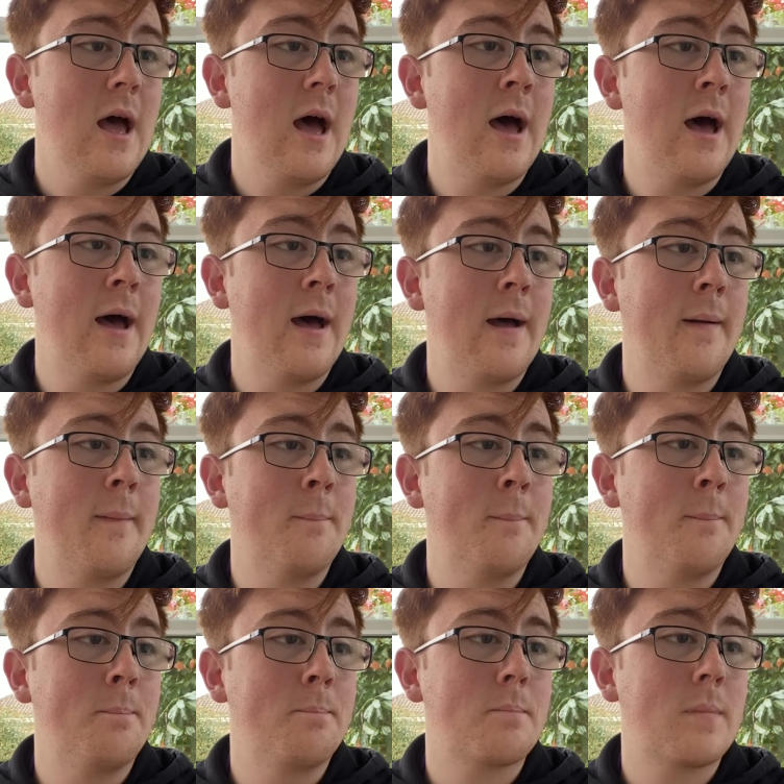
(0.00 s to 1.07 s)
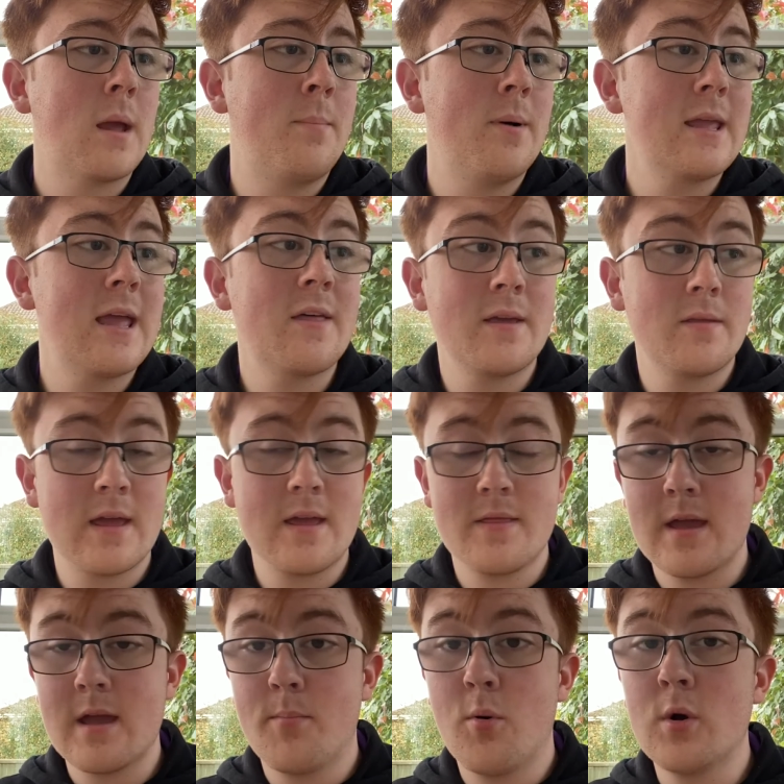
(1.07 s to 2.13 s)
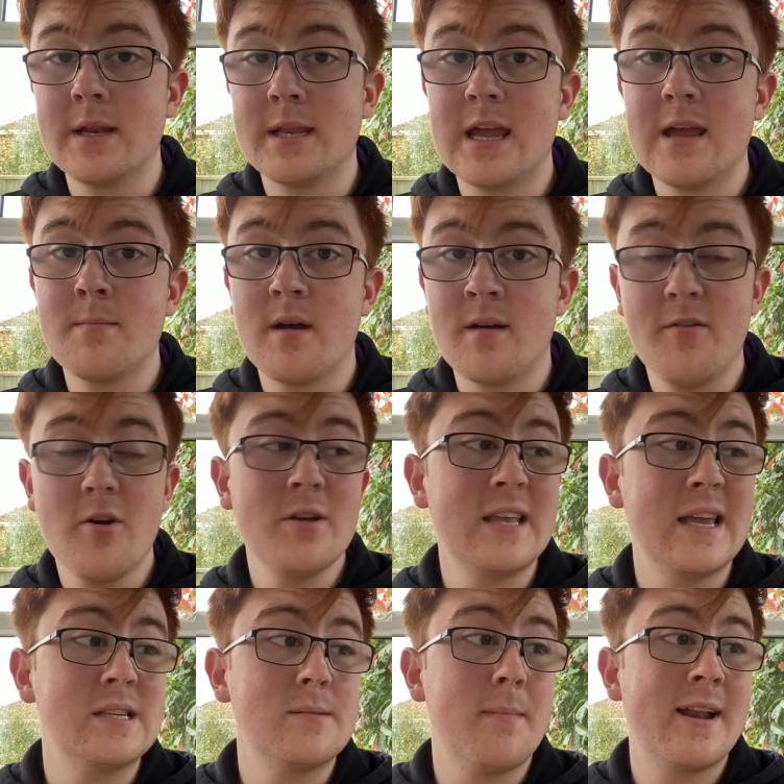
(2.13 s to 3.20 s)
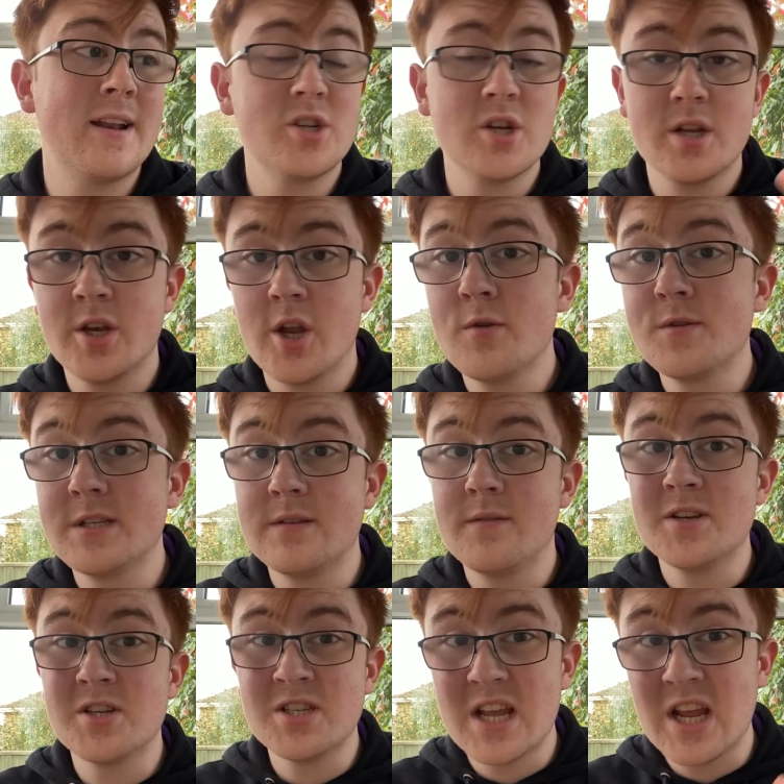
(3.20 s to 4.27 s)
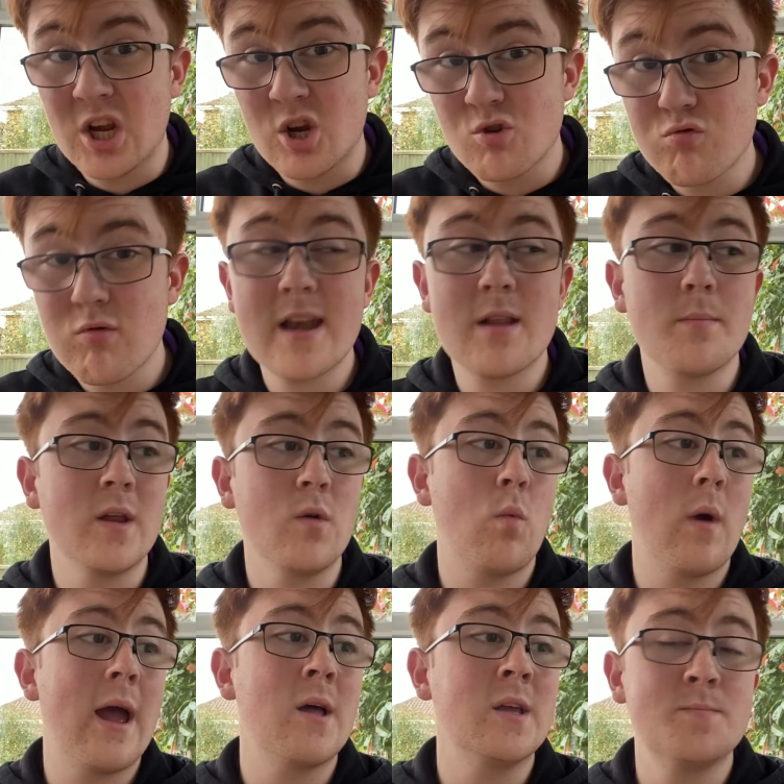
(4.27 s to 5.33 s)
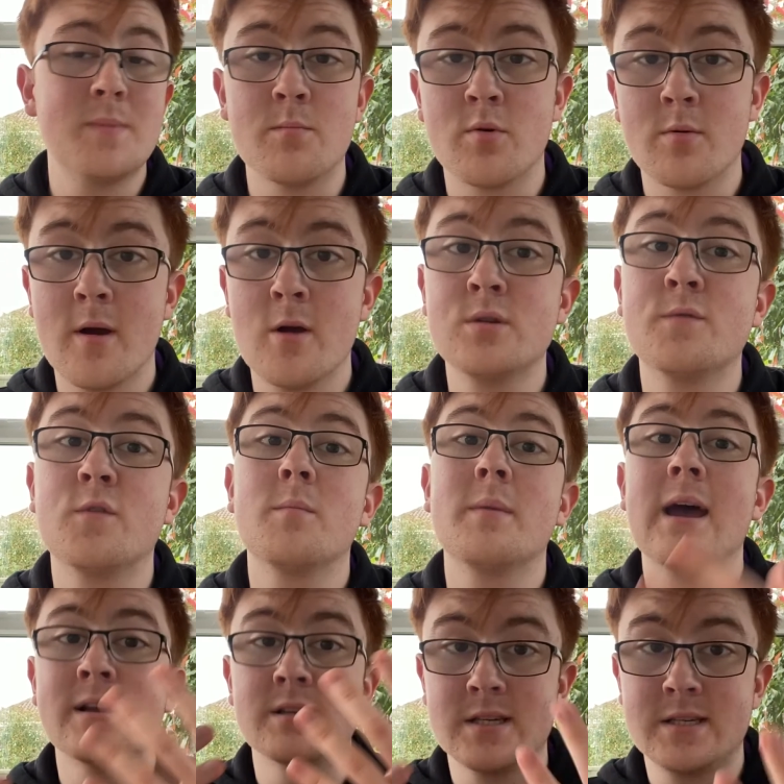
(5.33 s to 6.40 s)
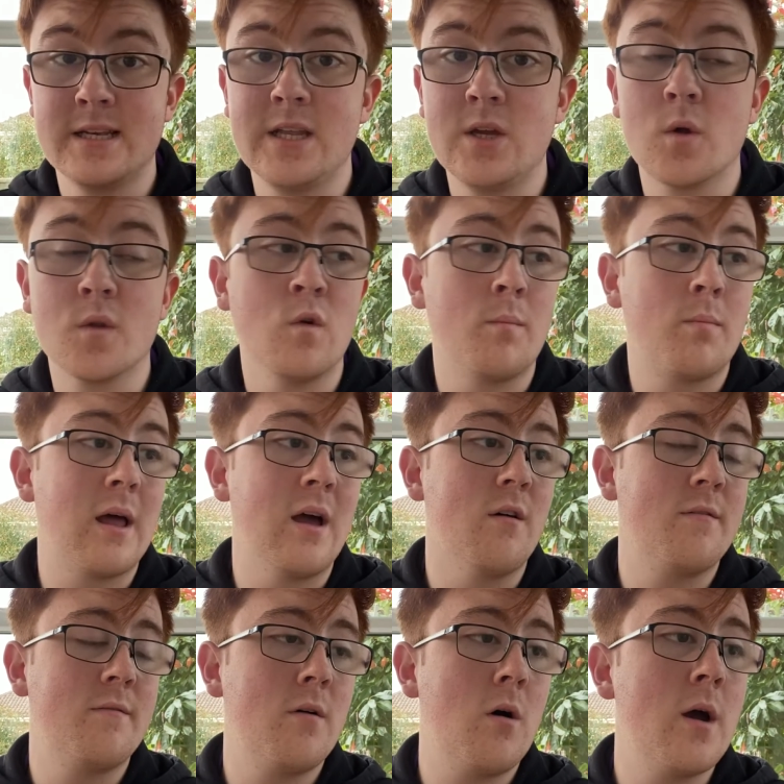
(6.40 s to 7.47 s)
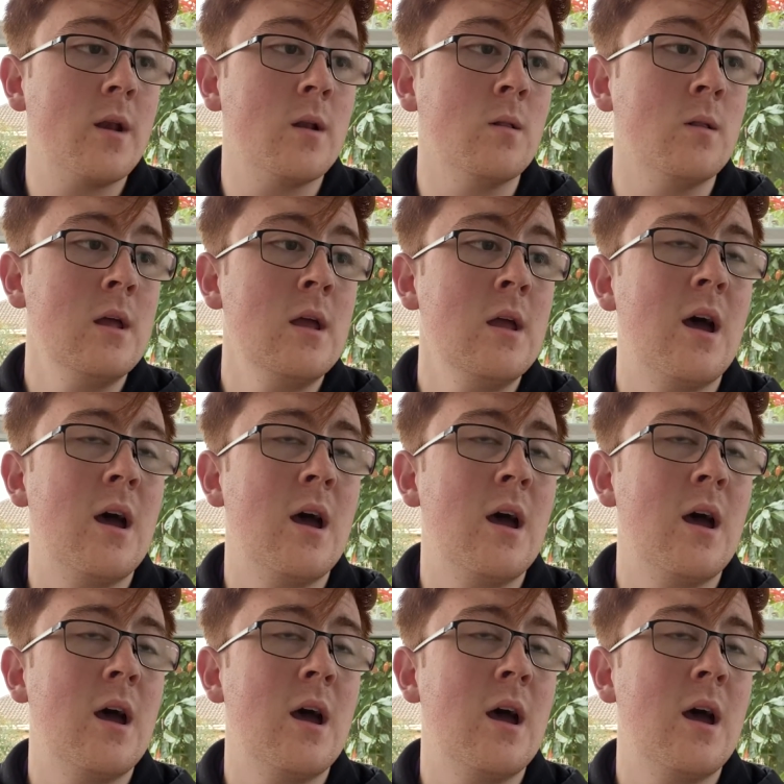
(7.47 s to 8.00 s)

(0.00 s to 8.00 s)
But yeah, they appointed him, a very decent manager, knows the division incredibly well. He's been promoted from it. As I said, he got to a playoff final.